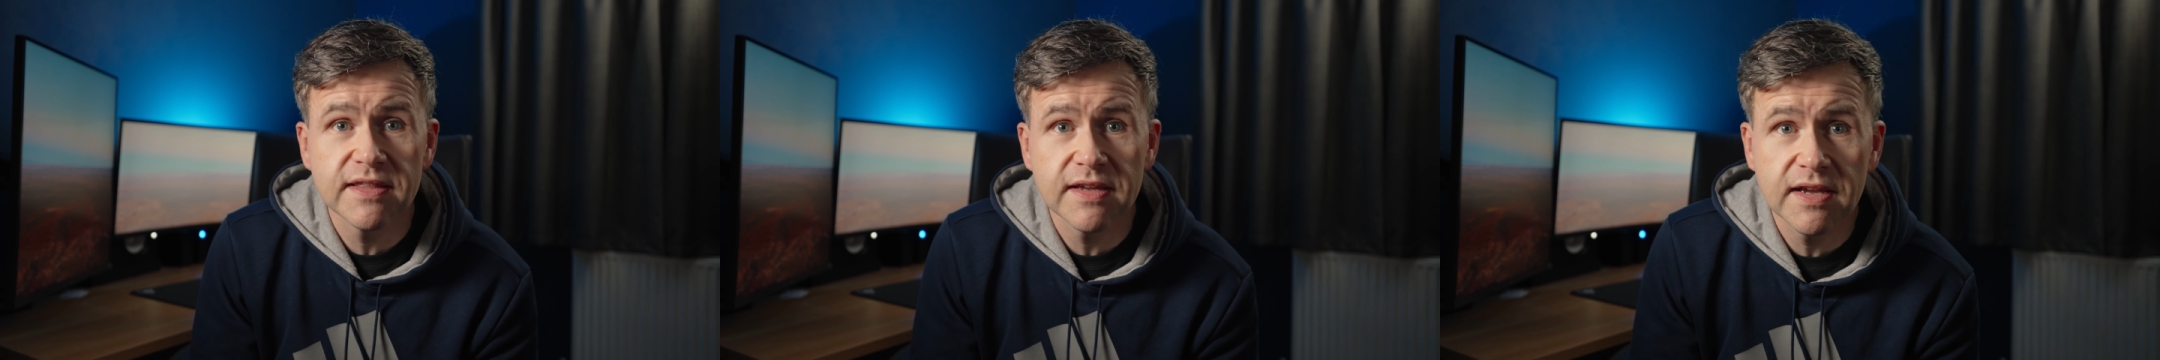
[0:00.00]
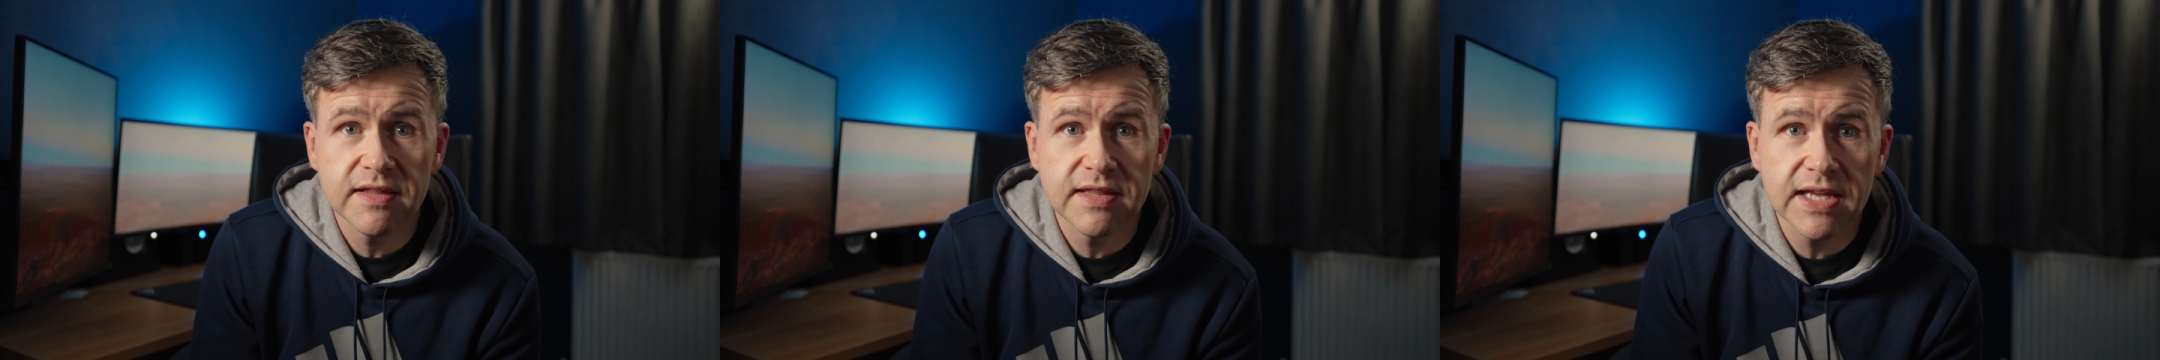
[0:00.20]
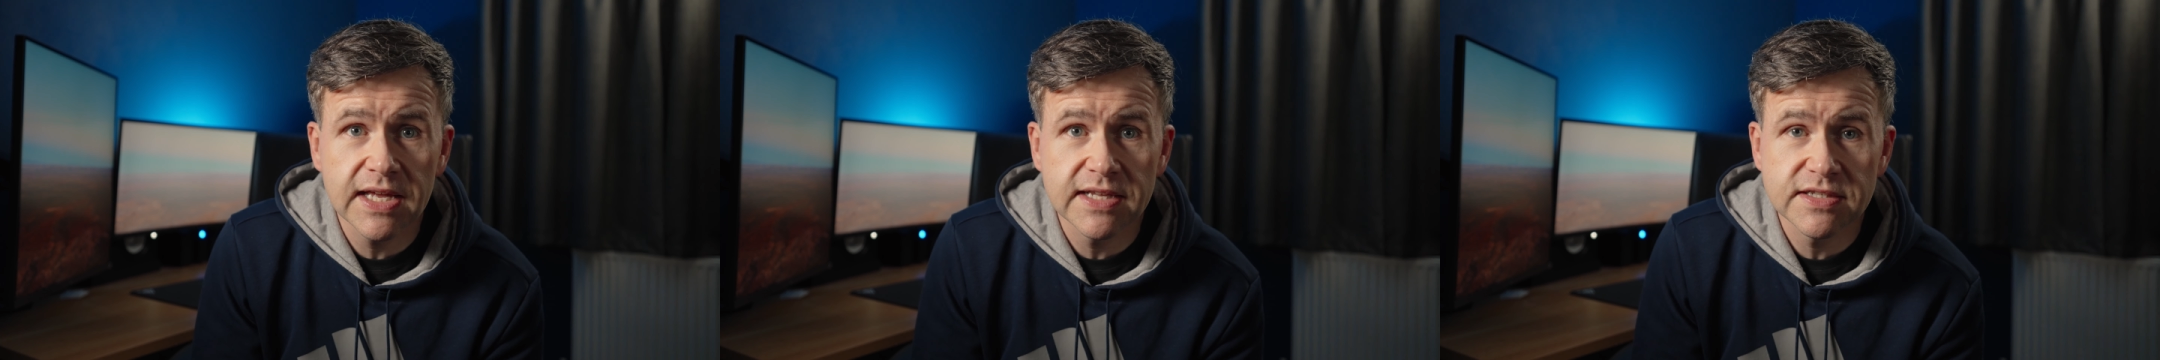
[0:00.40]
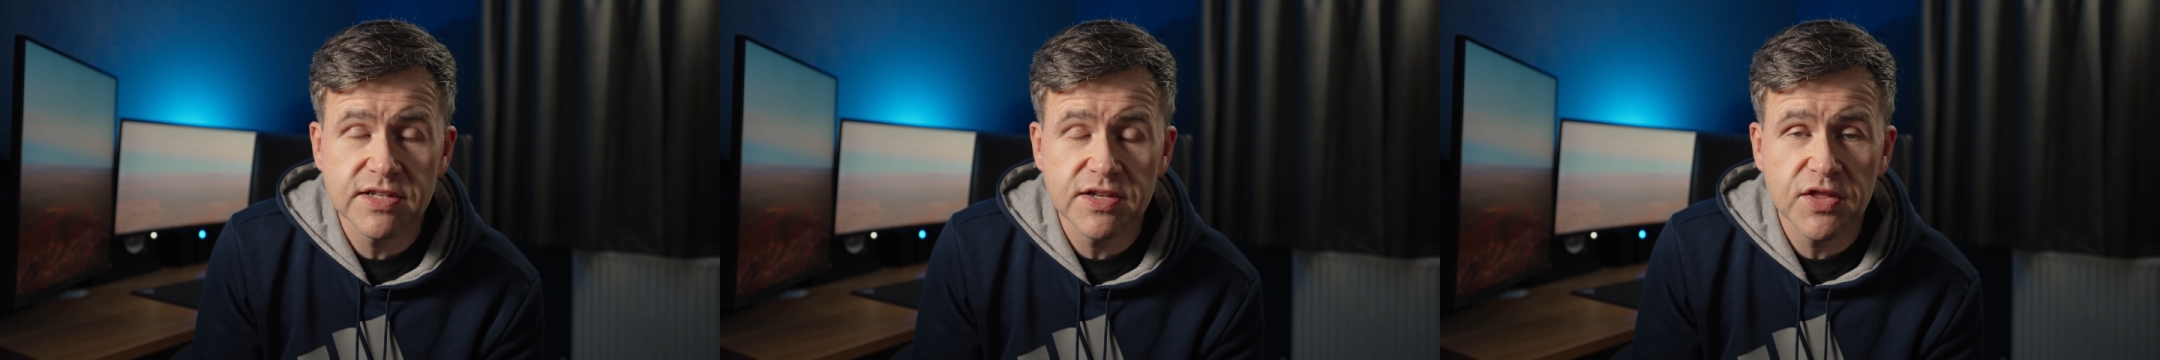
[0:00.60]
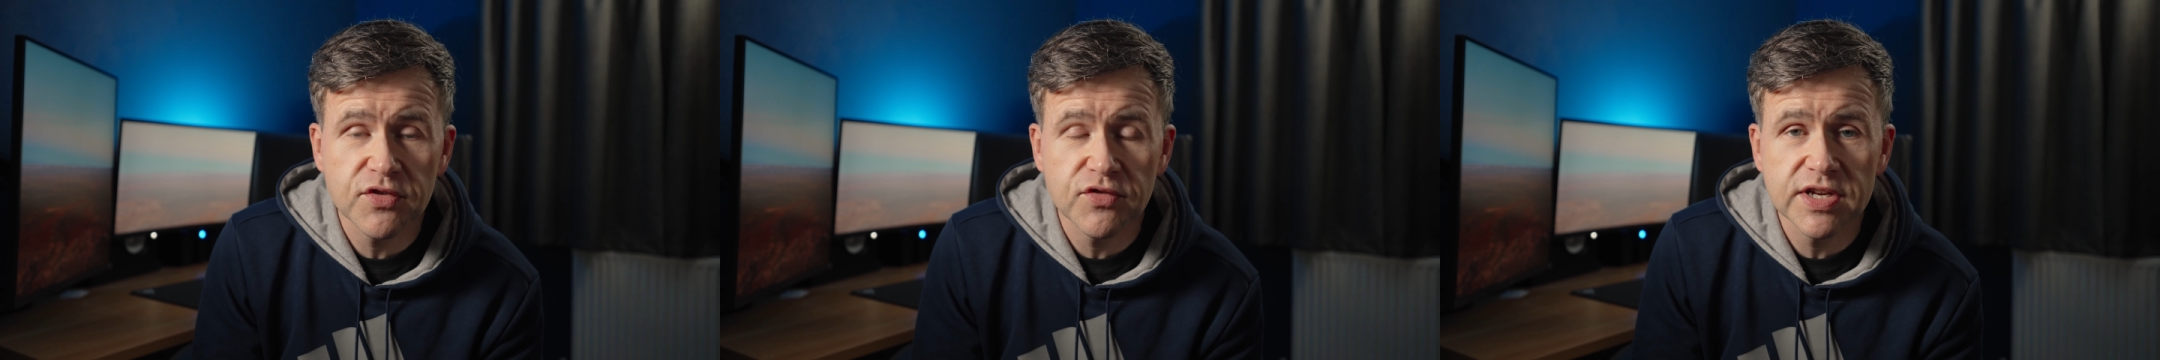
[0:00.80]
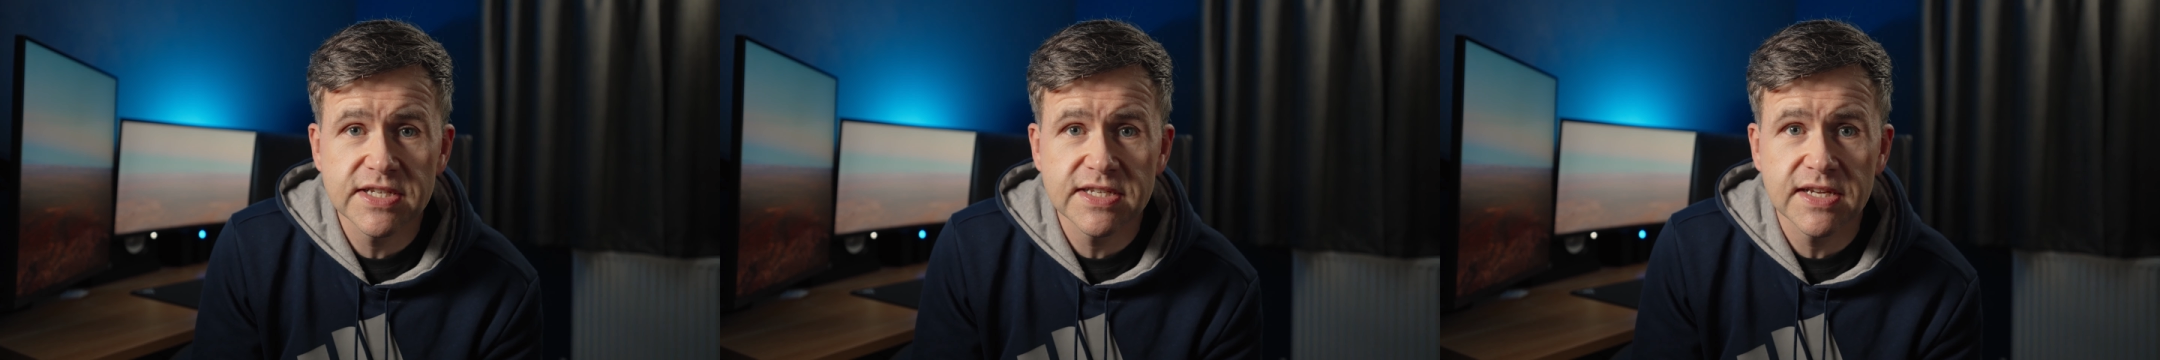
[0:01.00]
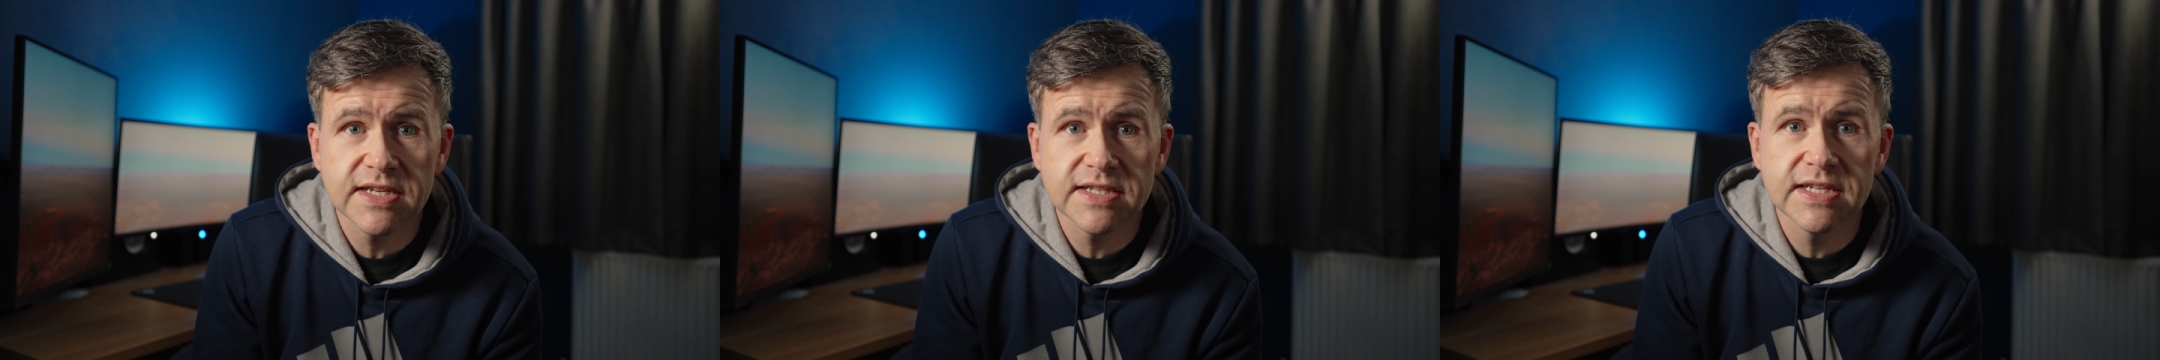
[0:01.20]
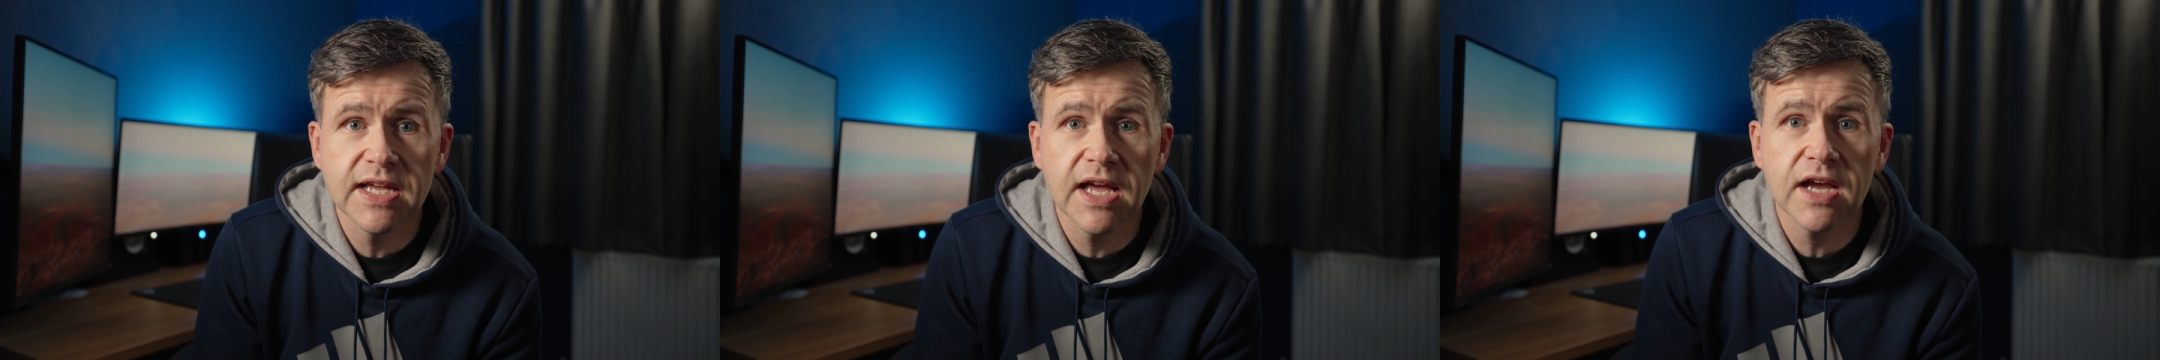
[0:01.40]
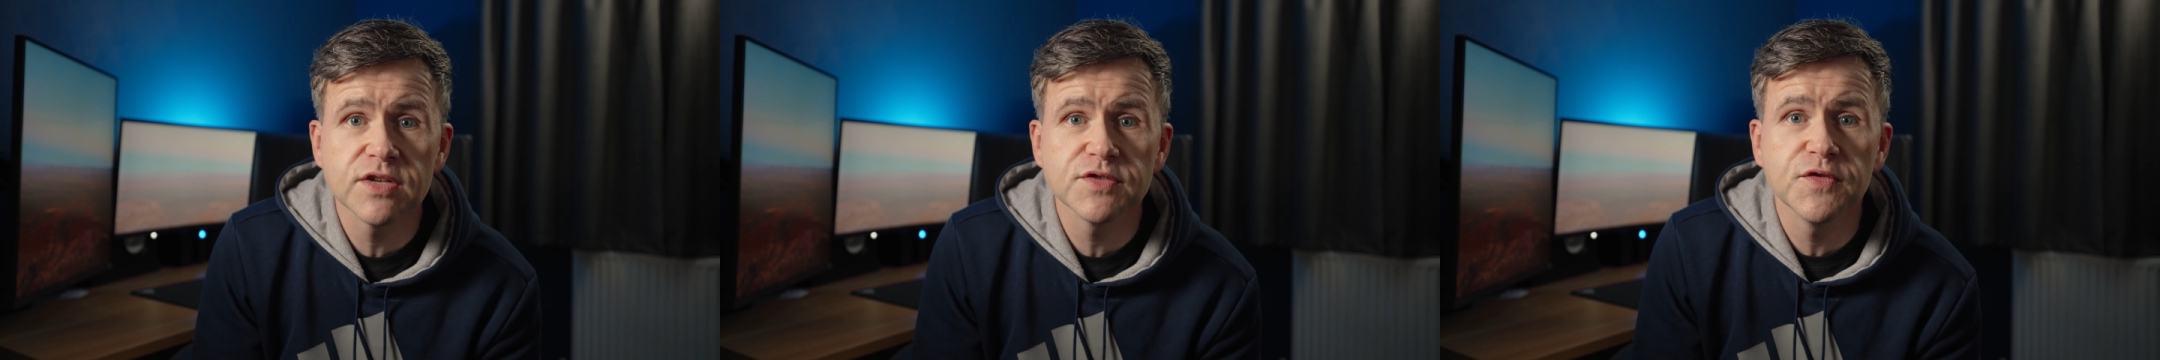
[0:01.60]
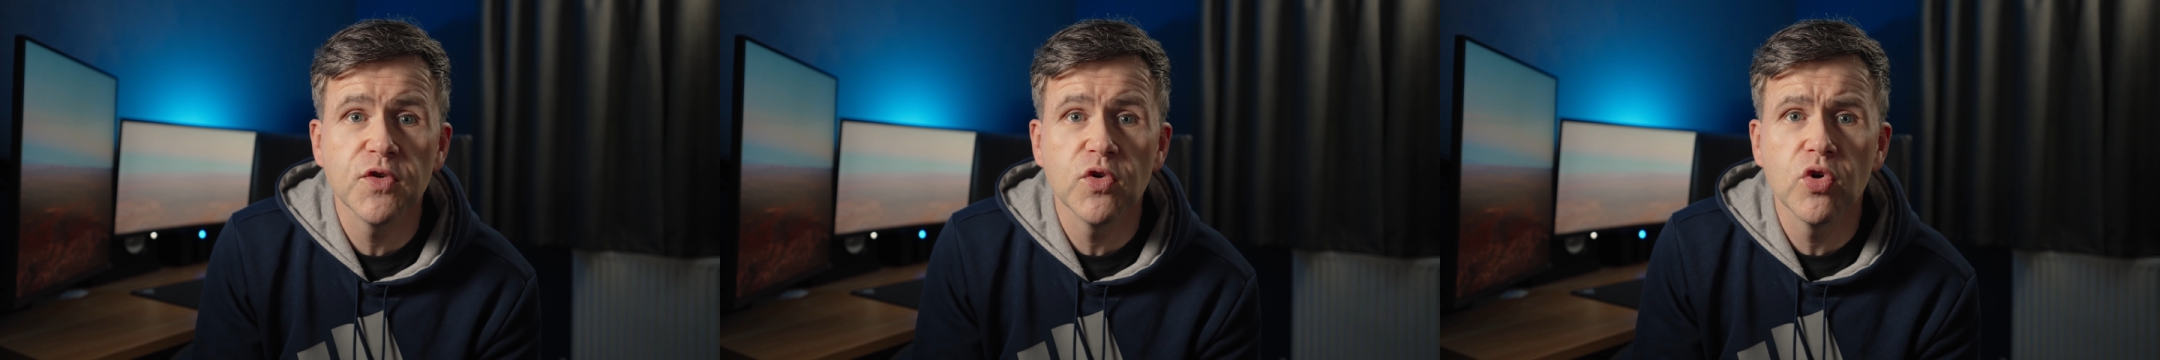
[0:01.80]
think of the Insta360
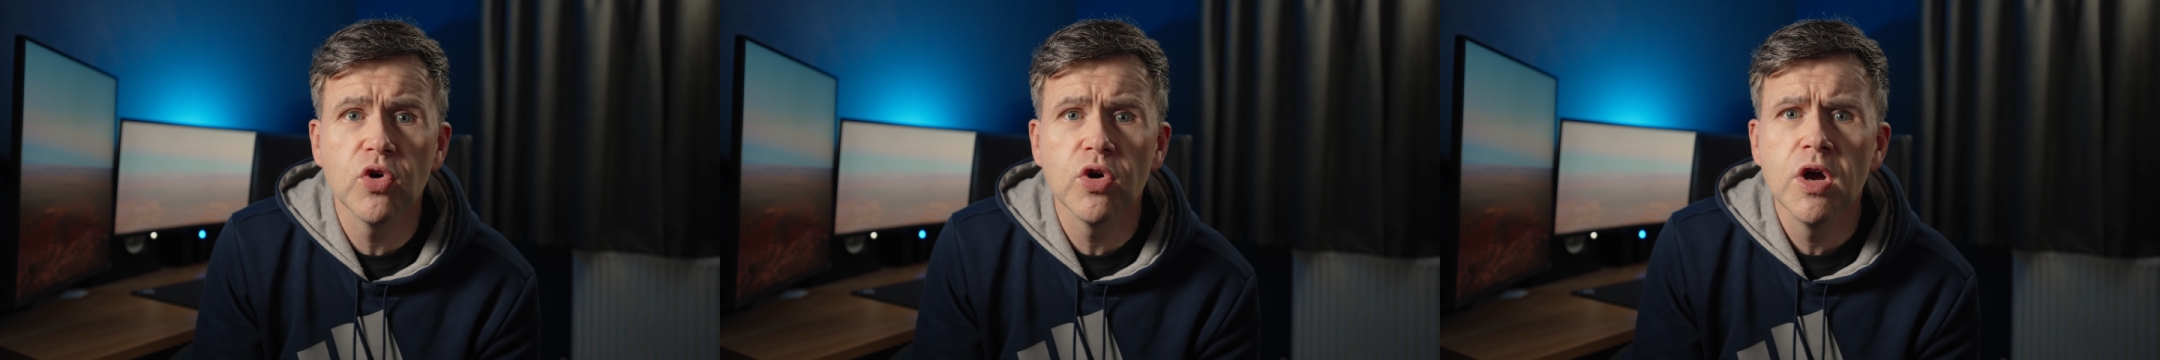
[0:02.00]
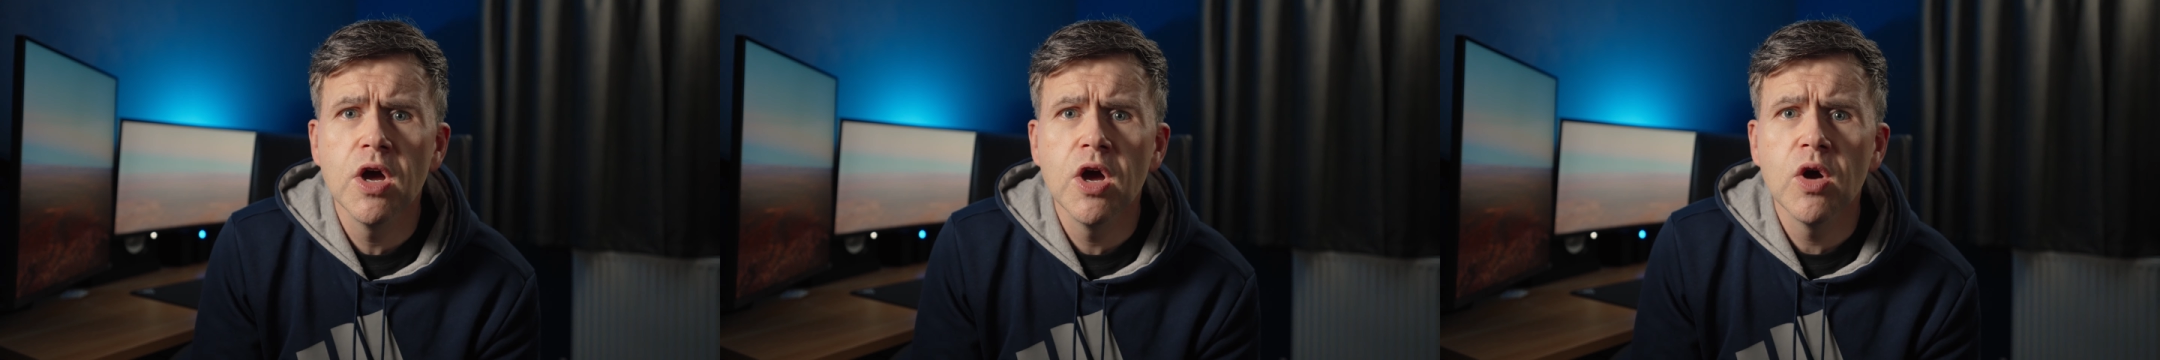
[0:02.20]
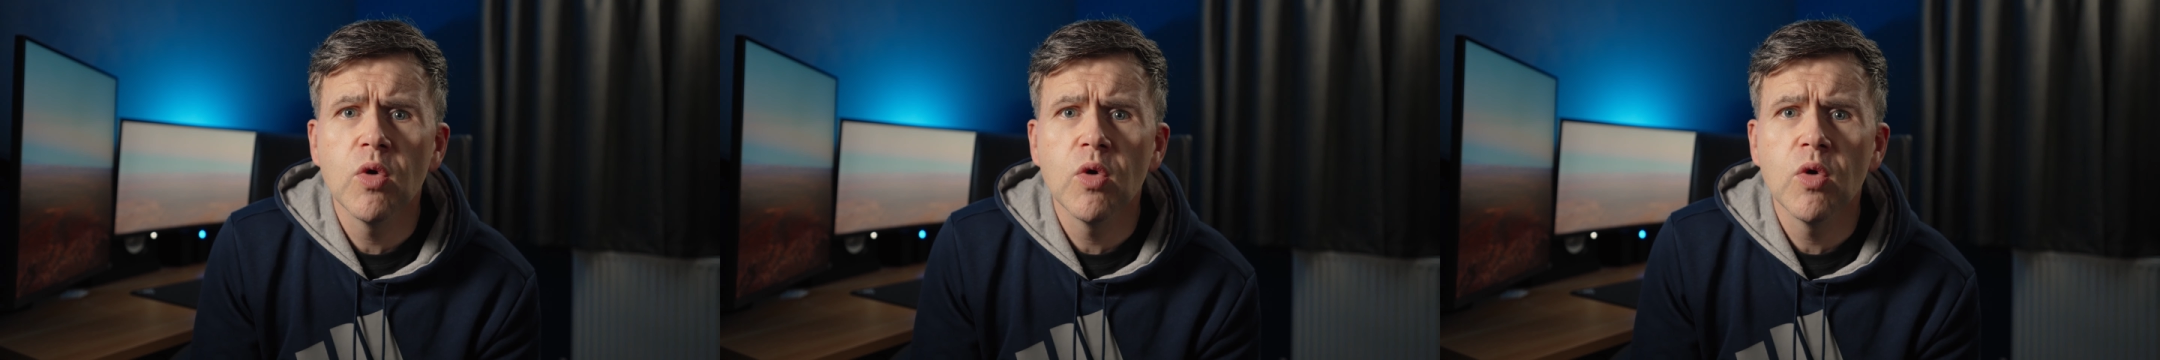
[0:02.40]
X4,